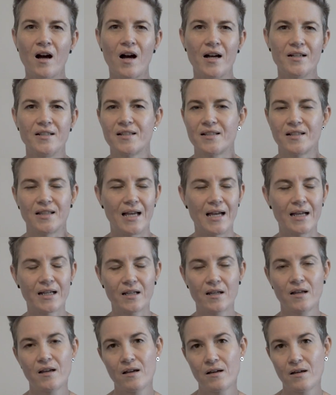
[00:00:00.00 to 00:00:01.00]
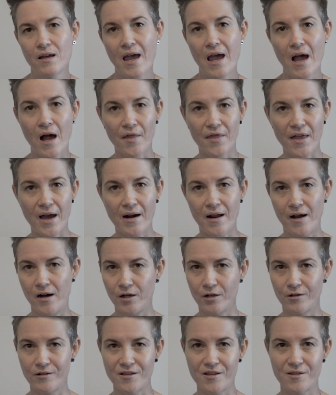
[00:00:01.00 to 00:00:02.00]
I just like how that
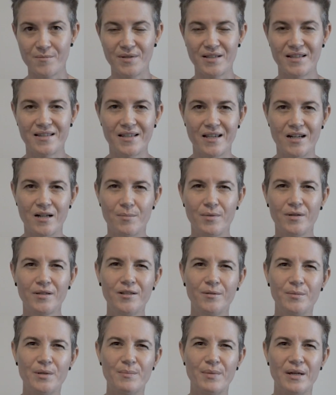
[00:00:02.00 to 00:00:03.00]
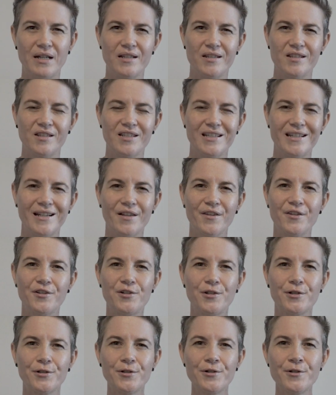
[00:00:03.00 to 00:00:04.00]
algorithm is set up a little bit better than the other
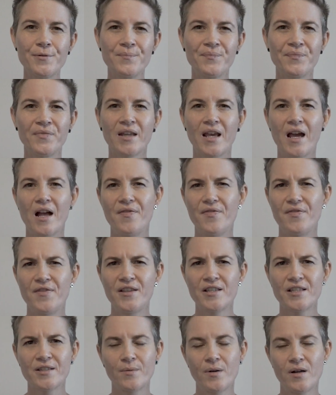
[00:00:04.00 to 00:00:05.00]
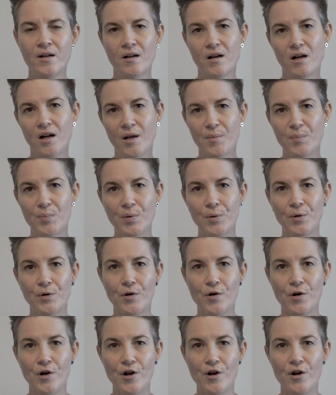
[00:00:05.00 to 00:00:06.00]
two. And this one I
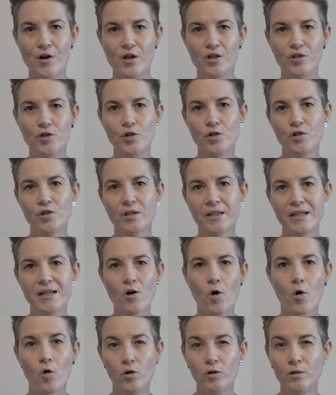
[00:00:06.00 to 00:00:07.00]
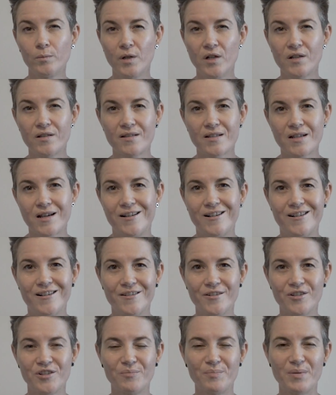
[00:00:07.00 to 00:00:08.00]
put on usually almost
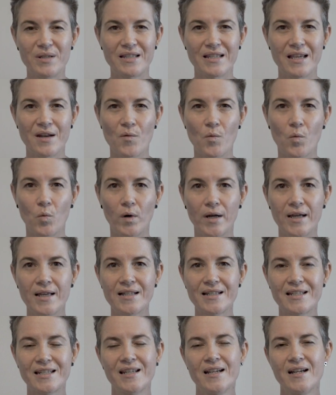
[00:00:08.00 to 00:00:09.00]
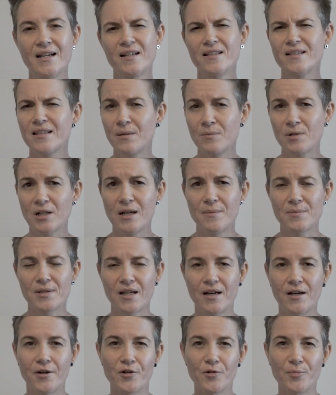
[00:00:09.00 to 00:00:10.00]
100% wet, sometimes
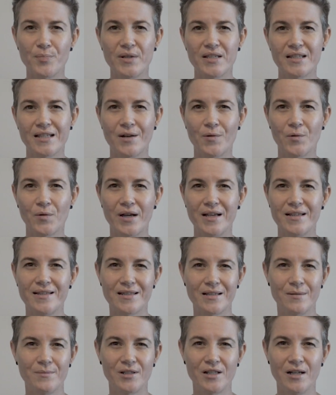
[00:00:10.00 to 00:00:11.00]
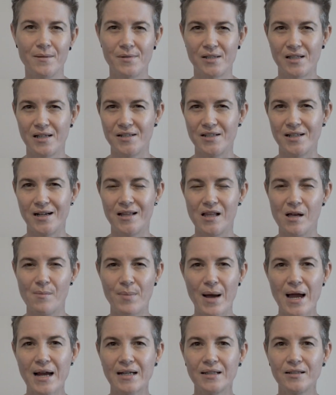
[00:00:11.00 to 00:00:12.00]
100% wet, sometimes I dial
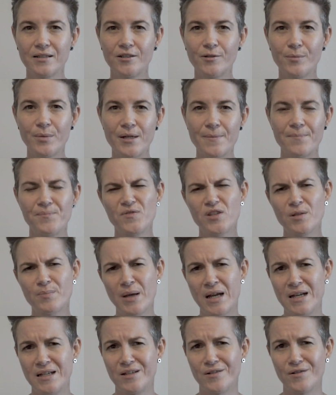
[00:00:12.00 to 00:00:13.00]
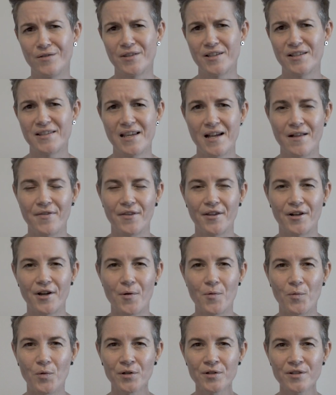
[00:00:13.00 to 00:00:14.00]
it back a little bit depending on the sound that
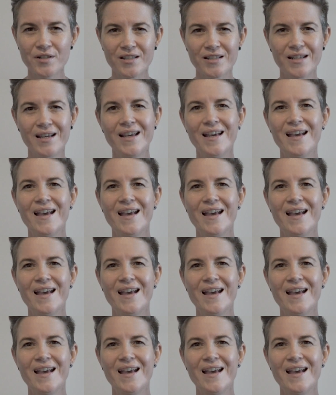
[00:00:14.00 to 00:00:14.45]
I want.